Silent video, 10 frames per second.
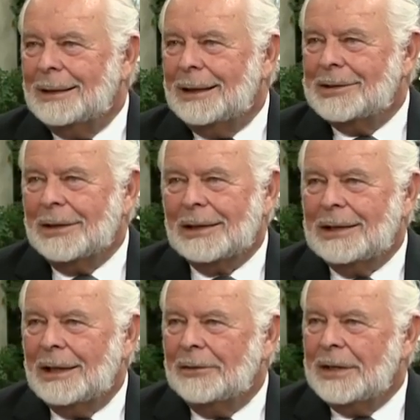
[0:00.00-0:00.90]
and
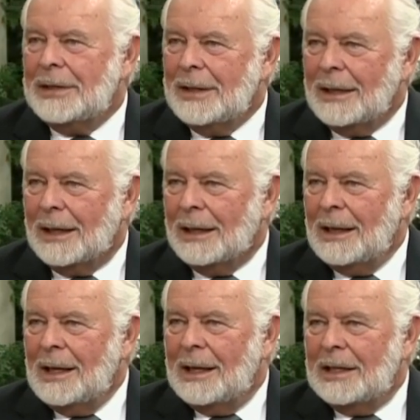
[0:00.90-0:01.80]
certainly every year,
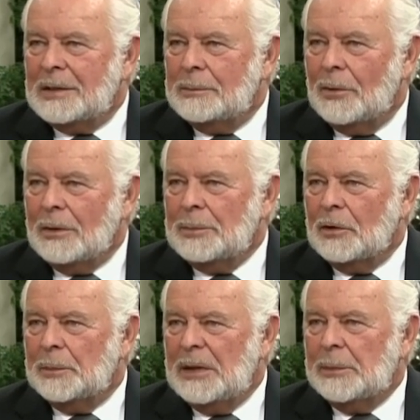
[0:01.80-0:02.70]
as more and
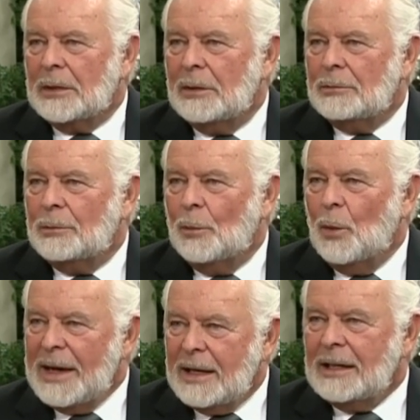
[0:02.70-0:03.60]
more people are
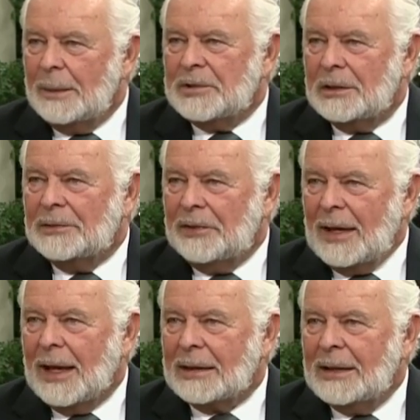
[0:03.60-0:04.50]
waking up to the
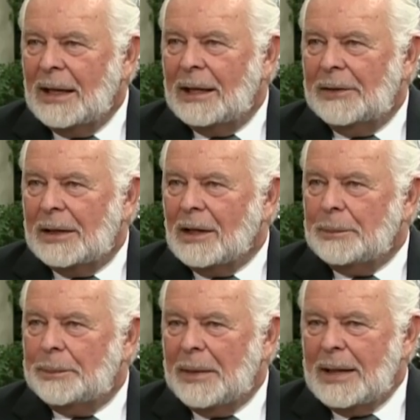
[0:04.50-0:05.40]
fact that
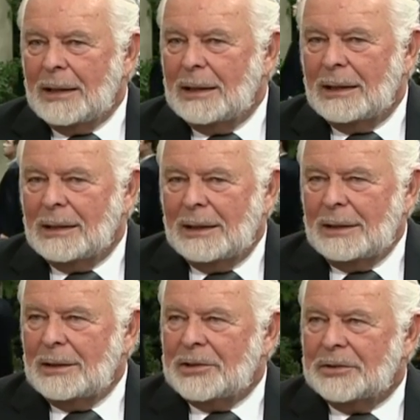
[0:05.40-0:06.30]
our banking
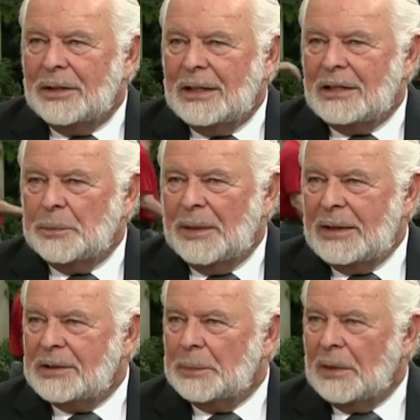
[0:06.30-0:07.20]
industry is
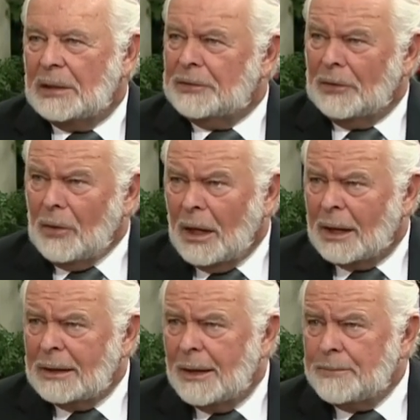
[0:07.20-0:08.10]
based upon
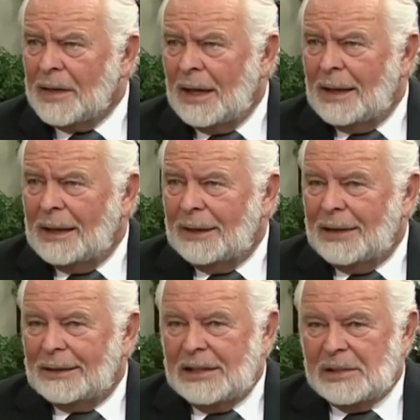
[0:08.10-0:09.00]
fraud,
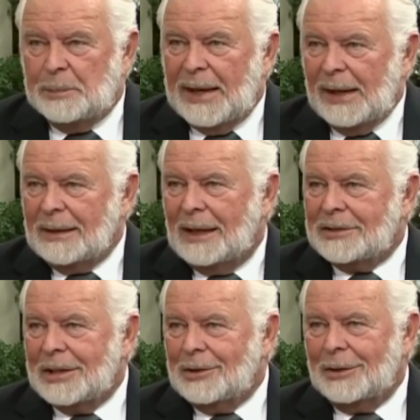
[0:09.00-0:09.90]
and that these
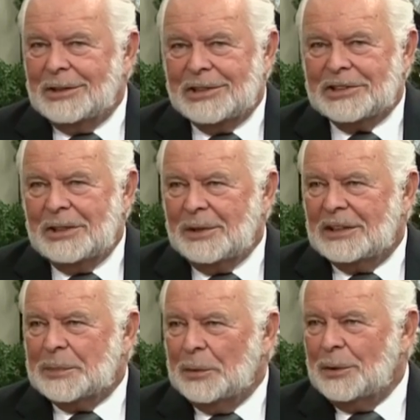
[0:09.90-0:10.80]
bailouts and all these
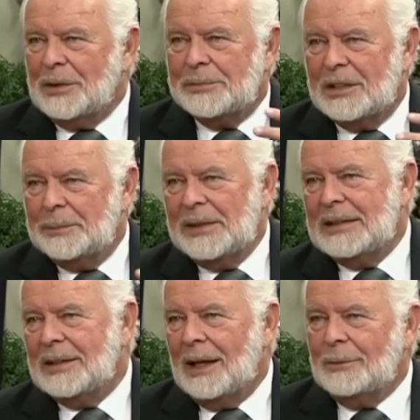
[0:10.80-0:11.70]
stimulus programs that are
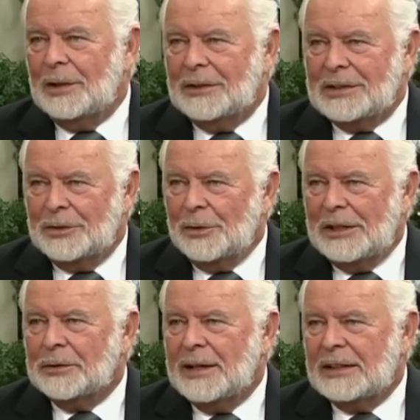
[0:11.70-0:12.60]
being done with this
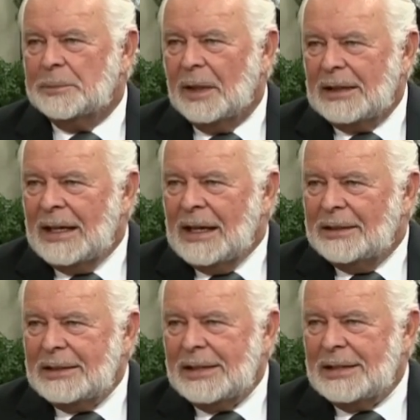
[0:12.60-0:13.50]
newly created money,
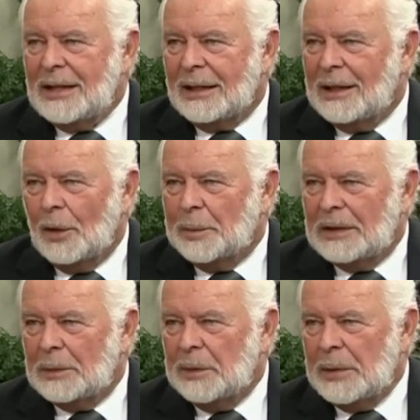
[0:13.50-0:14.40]
this is not
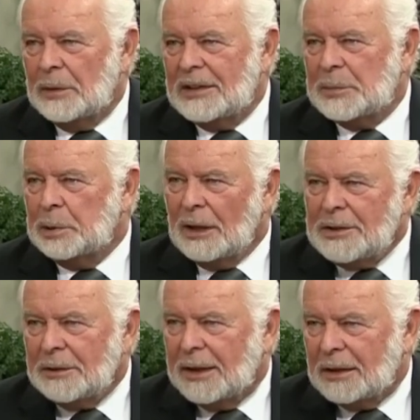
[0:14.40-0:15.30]
helping the people, it's
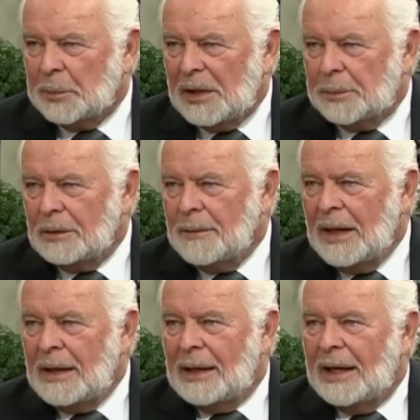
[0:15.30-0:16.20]
plundering the people.
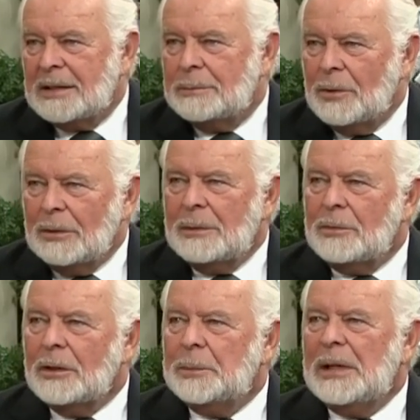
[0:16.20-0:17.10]
As more and
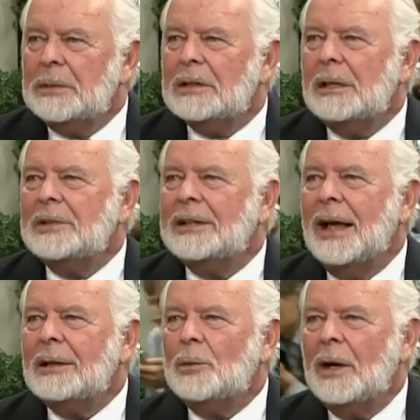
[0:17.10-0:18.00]
more people come to
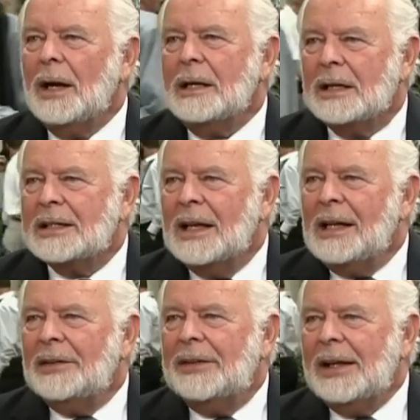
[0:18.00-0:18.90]
that awareness,
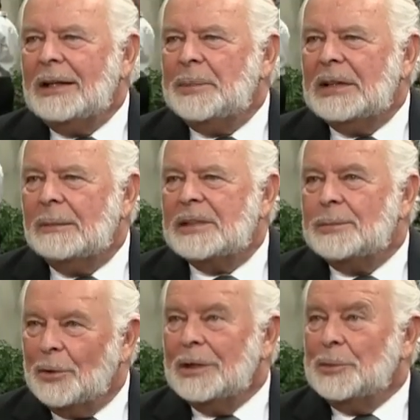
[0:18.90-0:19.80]
then it becomes
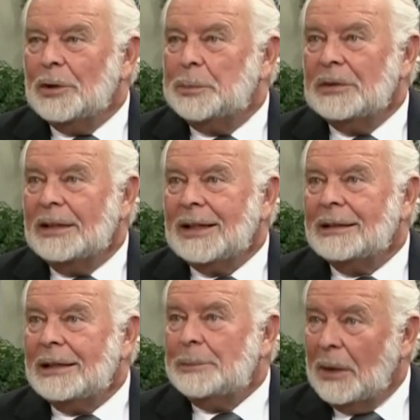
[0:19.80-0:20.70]
more and more
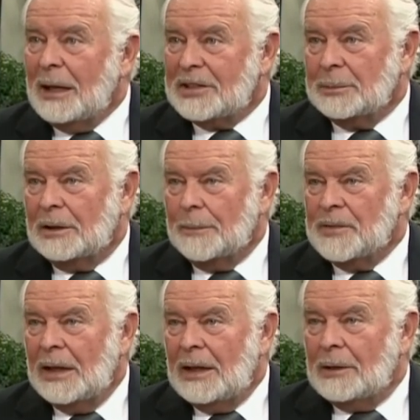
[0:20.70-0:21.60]
politically possible.
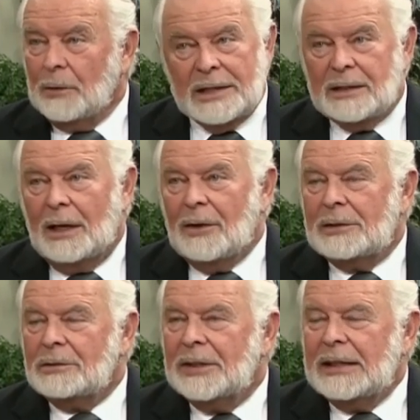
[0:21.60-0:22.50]
Right now,
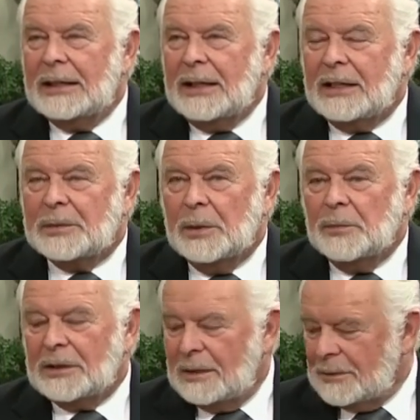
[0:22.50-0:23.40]
I don't think it is, but
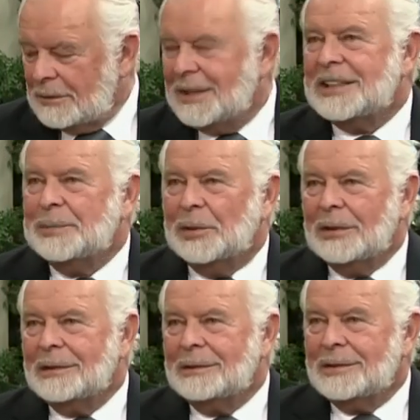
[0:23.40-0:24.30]
when I wrote this
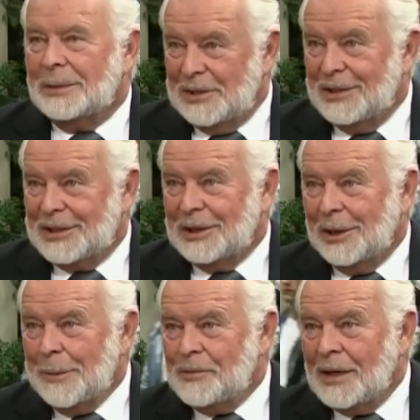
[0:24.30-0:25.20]
book some years
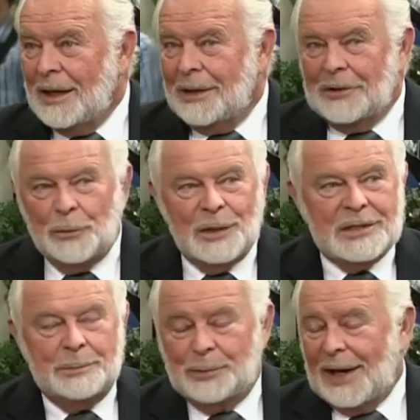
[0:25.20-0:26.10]
ago, there
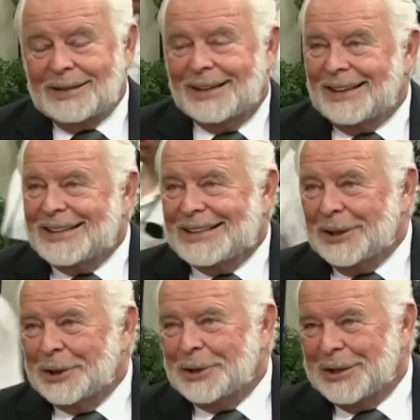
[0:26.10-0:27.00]
was practically
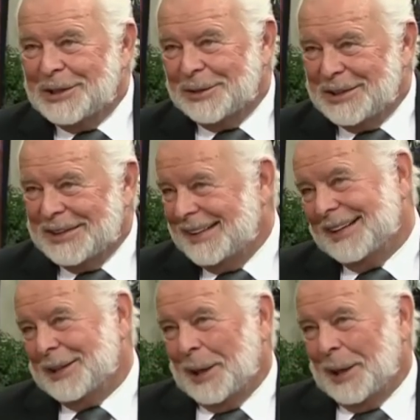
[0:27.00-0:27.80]
zero interest in the